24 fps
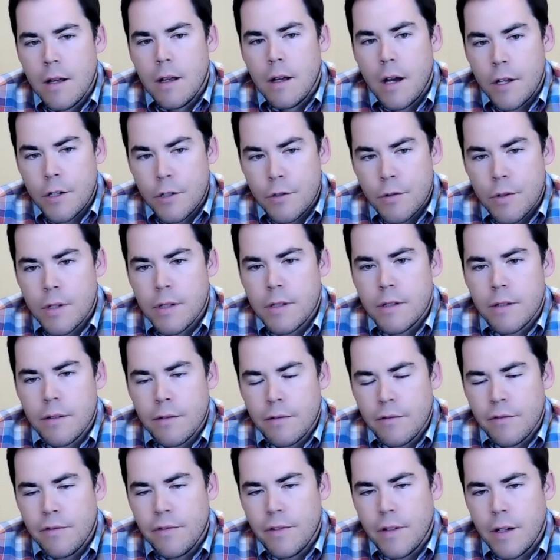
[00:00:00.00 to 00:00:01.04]
hundreds
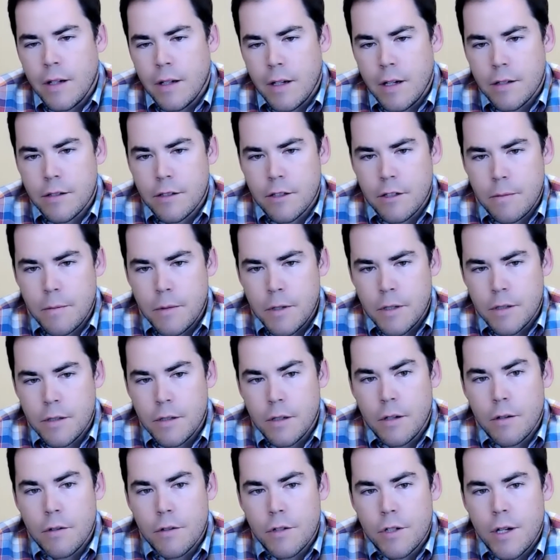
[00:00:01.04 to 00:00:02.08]
of customers
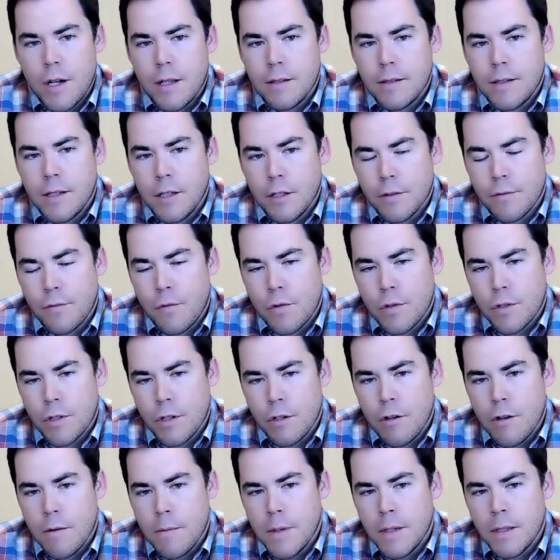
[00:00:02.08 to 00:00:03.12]
negotiating Salesforce
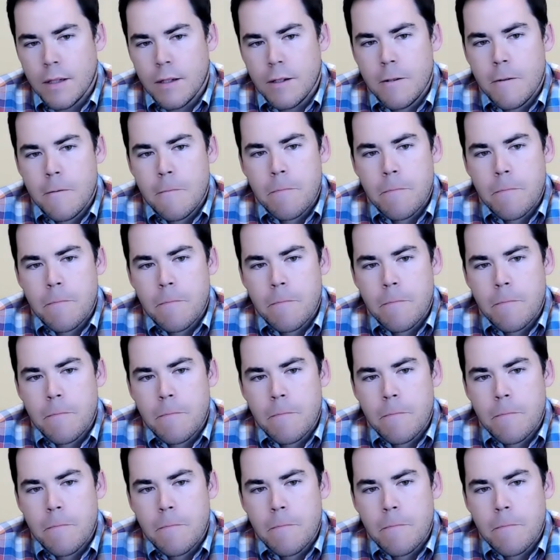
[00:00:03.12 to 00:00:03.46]
agreement